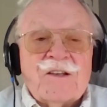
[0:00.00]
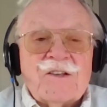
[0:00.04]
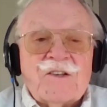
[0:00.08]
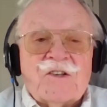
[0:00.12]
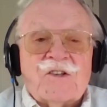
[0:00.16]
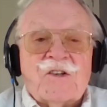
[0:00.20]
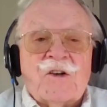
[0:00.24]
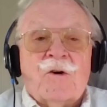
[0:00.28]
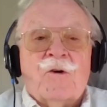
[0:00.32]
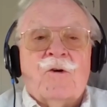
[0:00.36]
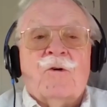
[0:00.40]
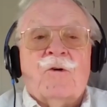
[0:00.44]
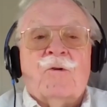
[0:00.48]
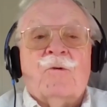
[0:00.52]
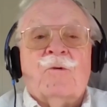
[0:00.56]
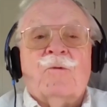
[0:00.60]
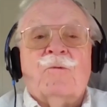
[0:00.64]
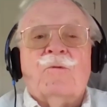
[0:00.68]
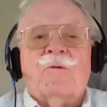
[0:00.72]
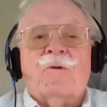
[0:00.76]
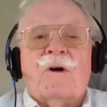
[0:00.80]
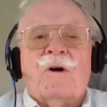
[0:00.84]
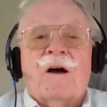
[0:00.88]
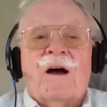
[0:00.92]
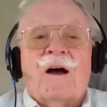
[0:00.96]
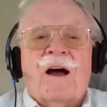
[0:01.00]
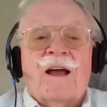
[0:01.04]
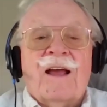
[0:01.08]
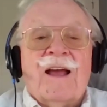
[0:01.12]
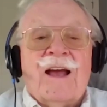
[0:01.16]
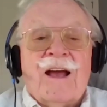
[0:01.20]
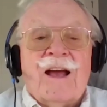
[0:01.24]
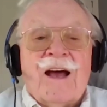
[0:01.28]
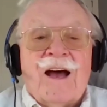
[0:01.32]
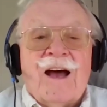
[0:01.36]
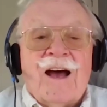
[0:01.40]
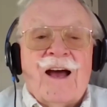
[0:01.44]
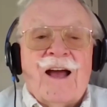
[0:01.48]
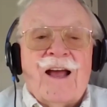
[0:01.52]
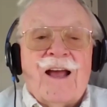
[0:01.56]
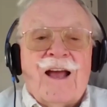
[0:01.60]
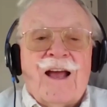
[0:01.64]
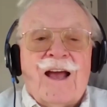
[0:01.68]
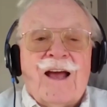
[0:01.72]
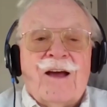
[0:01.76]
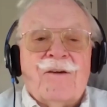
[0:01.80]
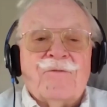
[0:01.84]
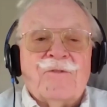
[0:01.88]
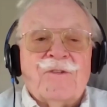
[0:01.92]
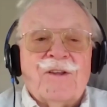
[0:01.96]
So I
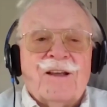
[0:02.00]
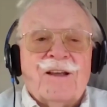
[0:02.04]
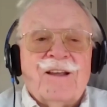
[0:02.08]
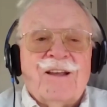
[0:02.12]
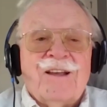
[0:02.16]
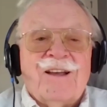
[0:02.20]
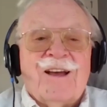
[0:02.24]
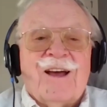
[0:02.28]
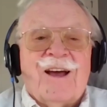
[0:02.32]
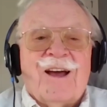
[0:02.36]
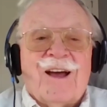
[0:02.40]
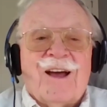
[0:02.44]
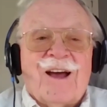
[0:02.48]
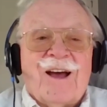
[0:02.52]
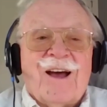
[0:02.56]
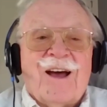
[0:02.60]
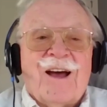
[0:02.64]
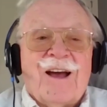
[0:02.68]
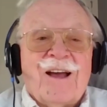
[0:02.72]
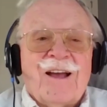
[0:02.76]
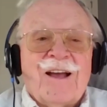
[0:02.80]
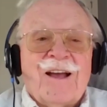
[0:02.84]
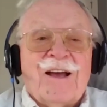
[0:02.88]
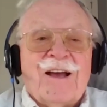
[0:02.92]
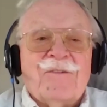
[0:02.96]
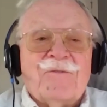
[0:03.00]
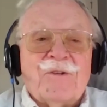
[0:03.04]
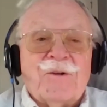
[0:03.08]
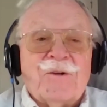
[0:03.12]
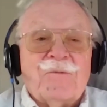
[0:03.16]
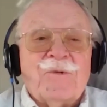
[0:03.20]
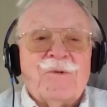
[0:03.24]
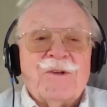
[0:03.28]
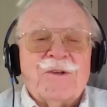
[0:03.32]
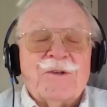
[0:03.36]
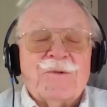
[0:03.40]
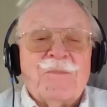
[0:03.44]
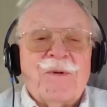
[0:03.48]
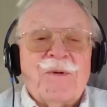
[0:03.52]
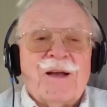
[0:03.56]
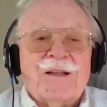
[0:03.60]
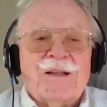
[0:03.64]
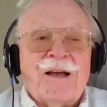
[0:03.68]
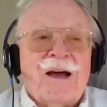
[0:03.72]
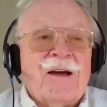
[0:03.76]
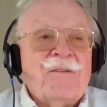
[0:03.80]
have to respect.